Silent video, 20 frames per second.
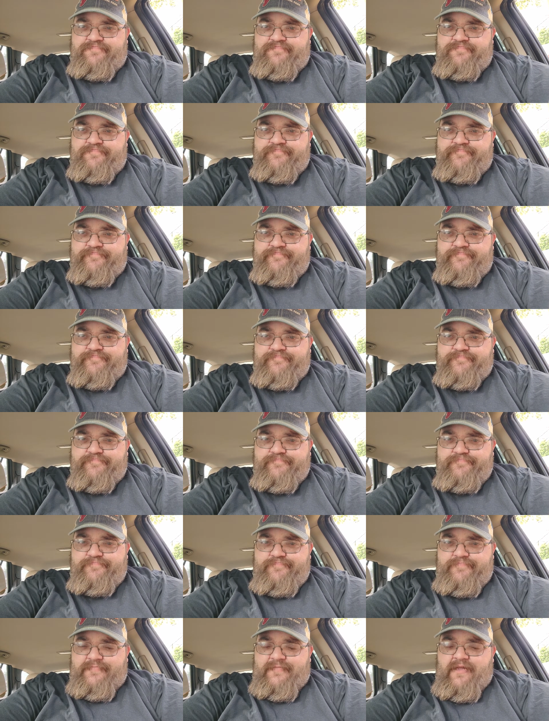
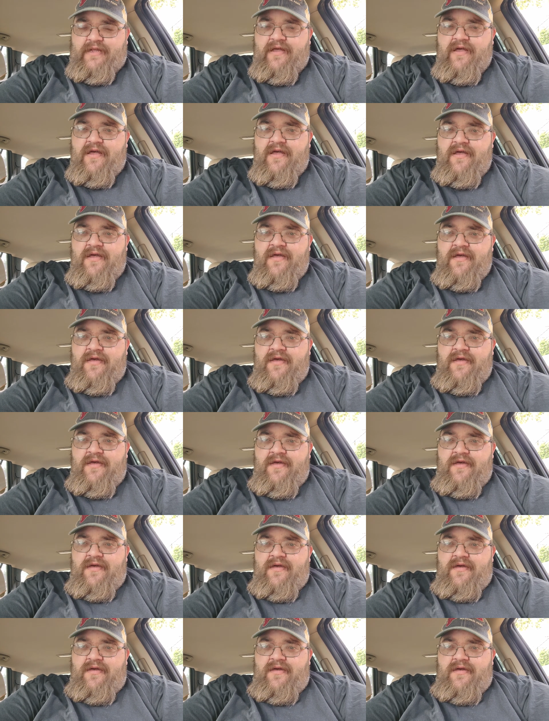
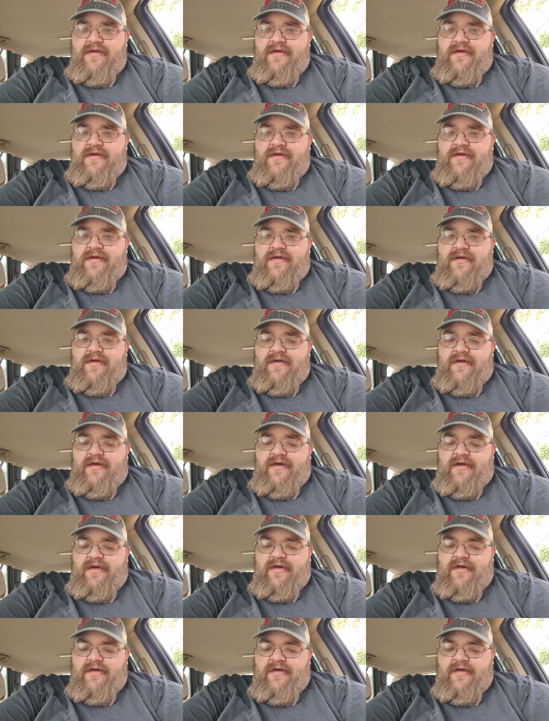
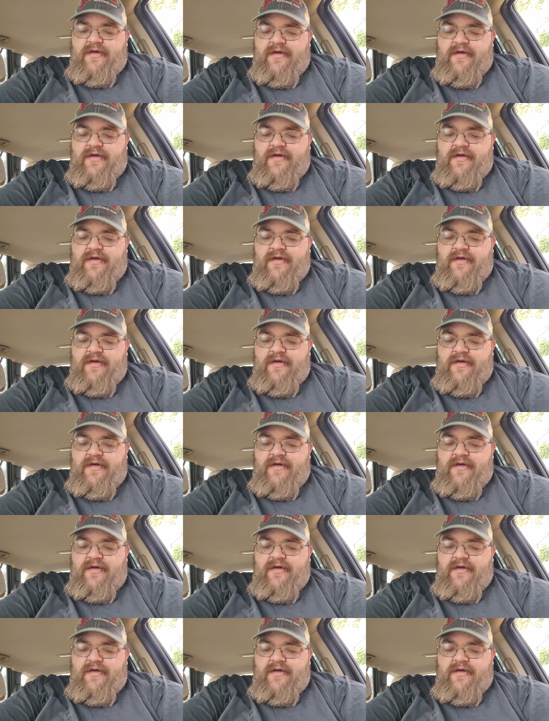Nothing is said.